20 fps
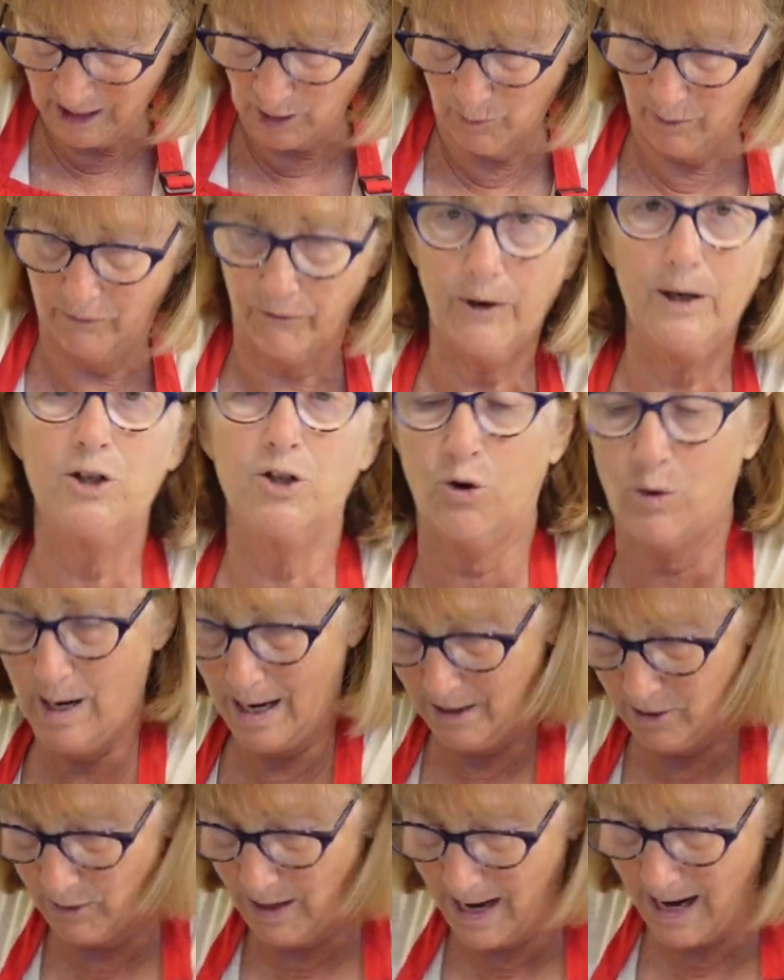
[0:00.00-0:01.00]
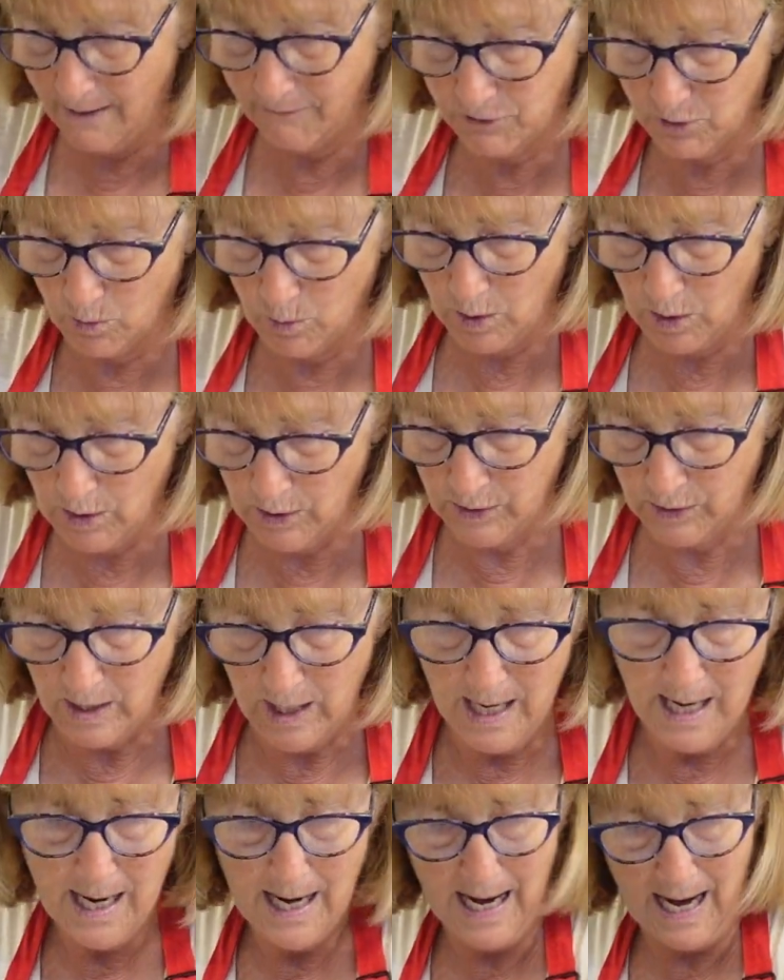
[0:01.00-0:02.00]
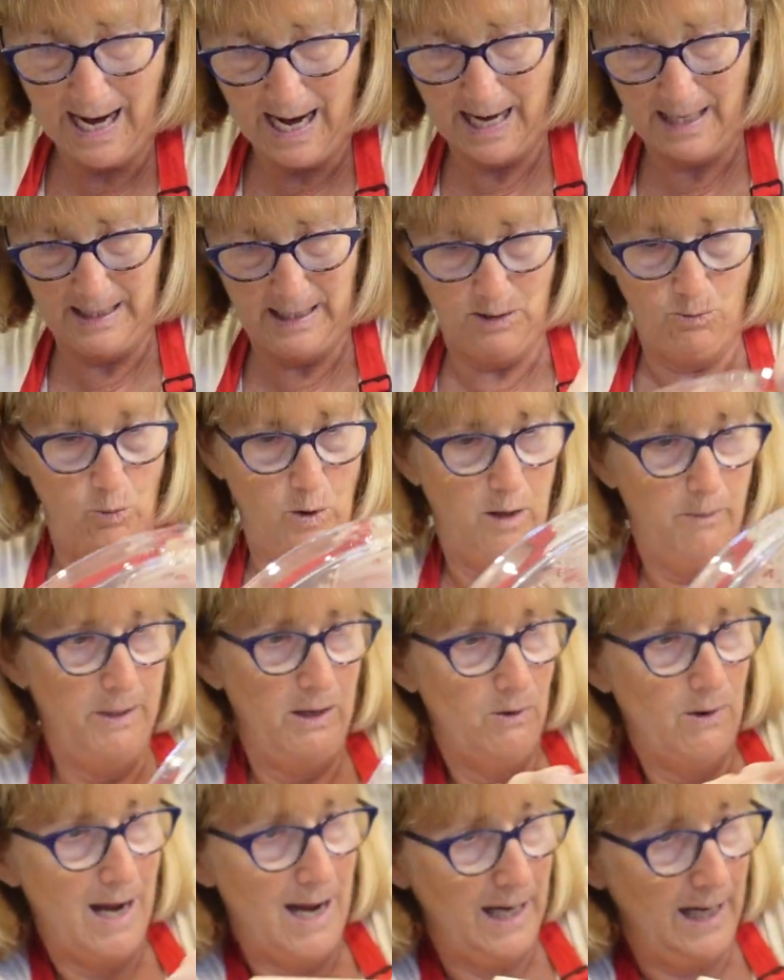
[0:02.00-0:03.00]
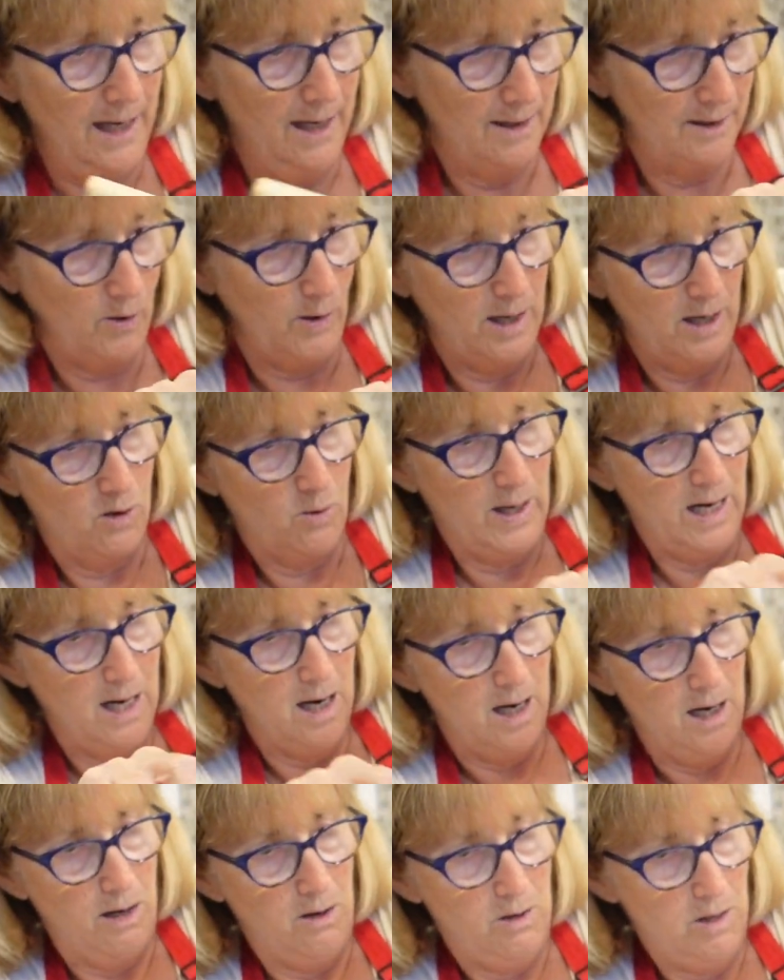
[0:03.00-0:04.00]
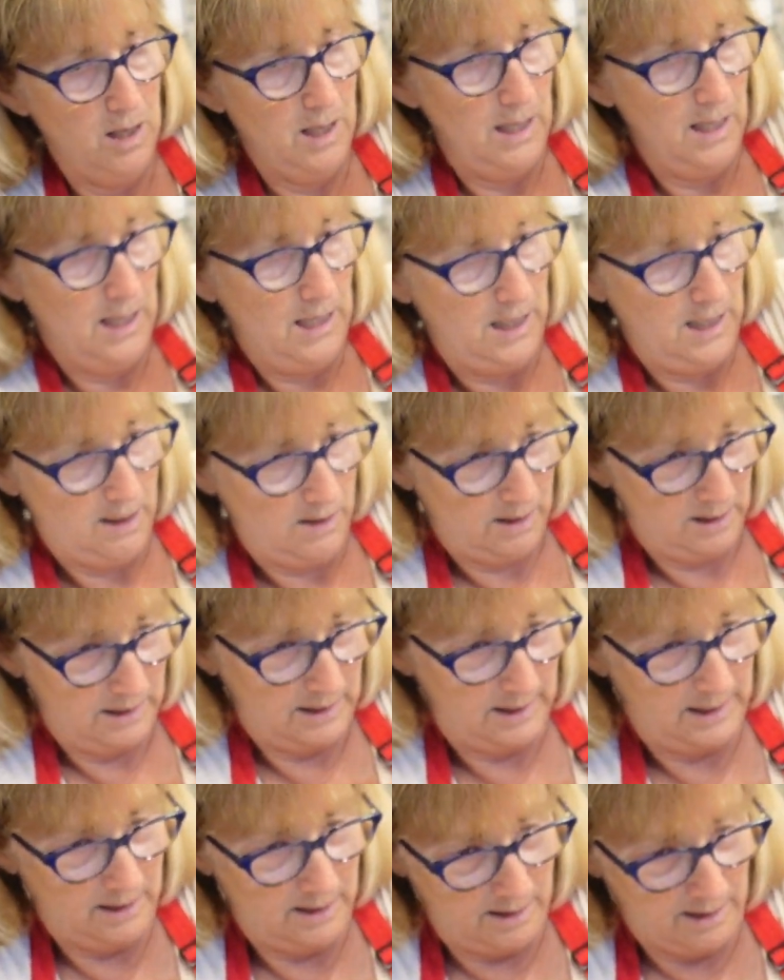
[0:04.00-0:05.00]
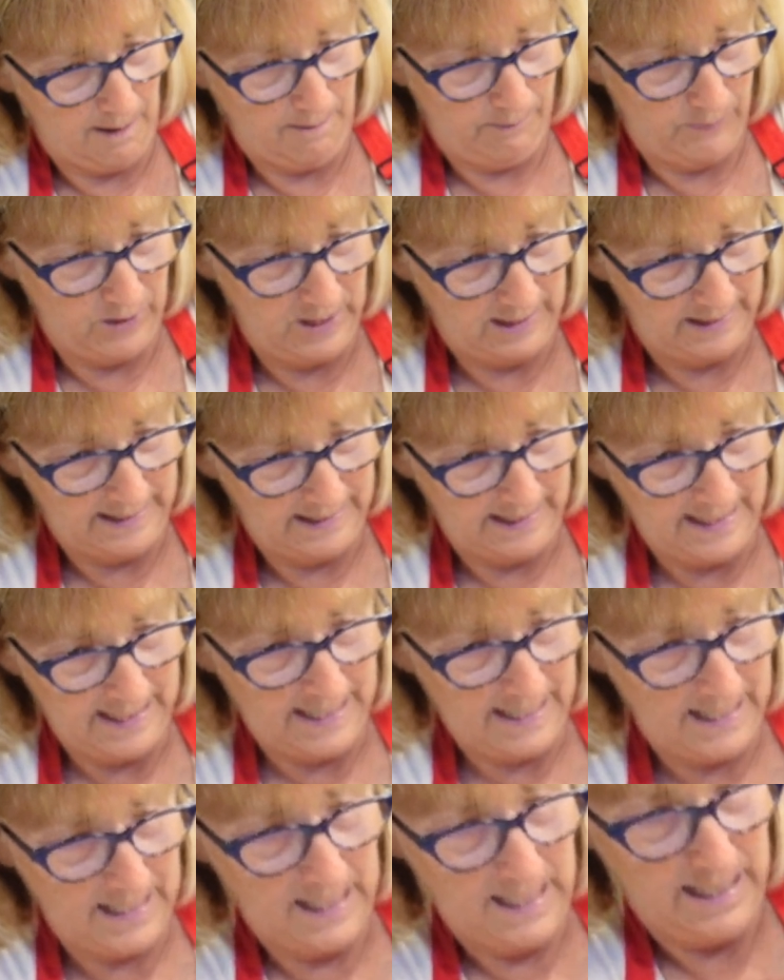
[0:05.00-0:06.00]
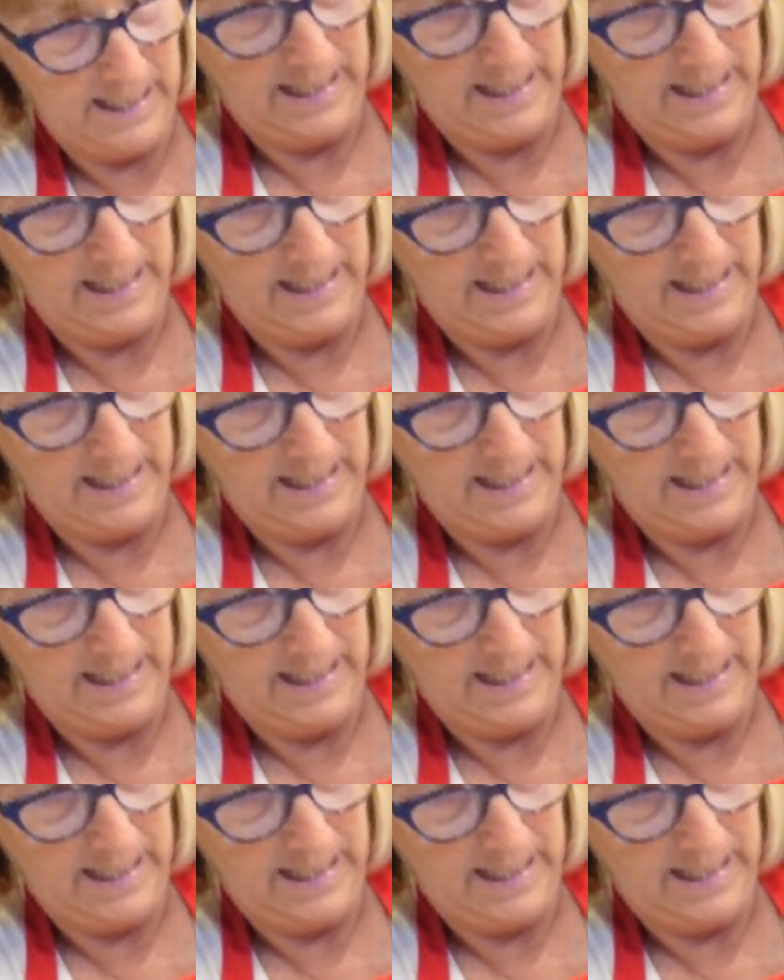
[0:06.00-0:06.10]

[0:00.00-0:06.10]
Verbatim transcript: in the refrigerator afterwards, and it will be ready. So here we go. Let's dump this in.